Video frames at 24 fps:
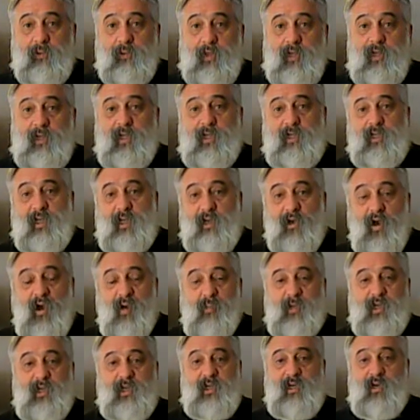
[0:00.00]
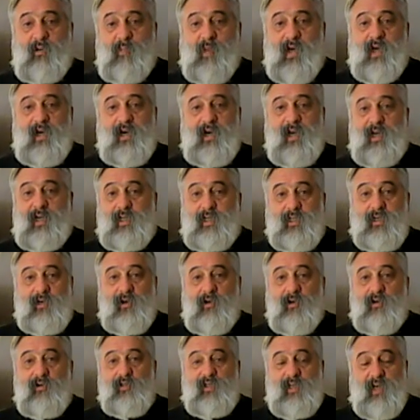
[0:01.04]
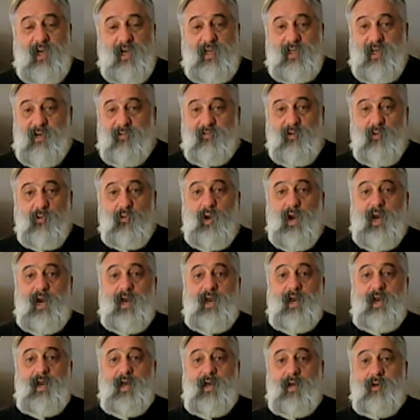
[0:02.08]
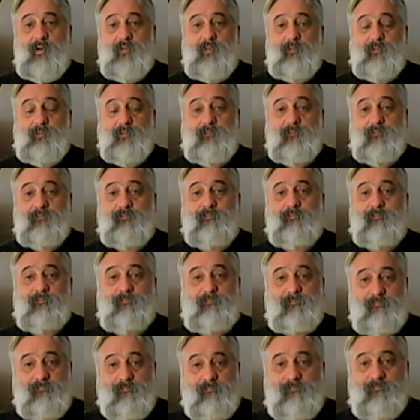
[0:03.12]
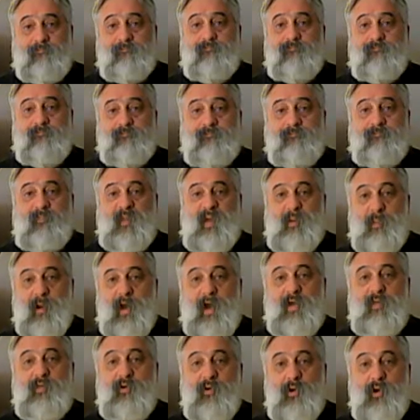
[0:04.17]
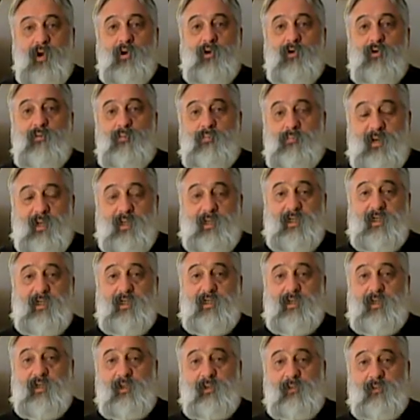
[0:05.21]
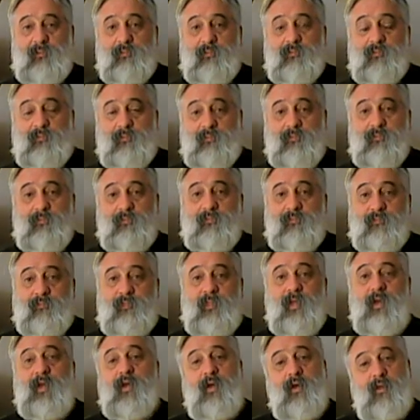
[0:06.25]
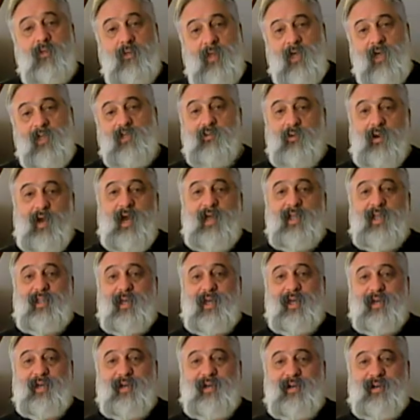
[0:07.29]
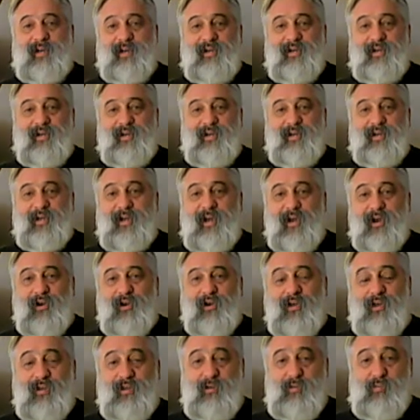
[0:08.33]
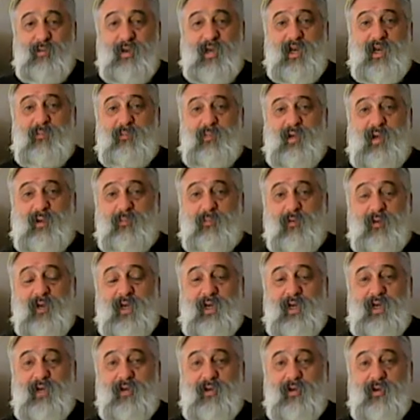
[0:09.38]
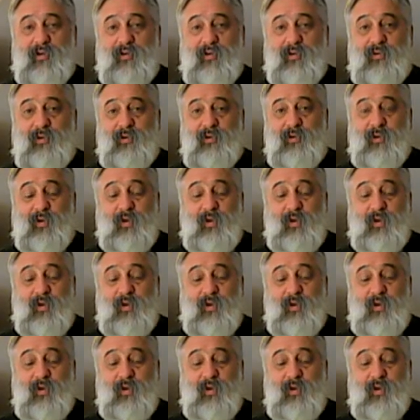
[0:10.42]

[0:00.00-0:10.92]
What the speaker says: I think the Amish and the Mennonites and all those guys have the right idea. They mind their own business. That's what I think a lot of the media people need to do.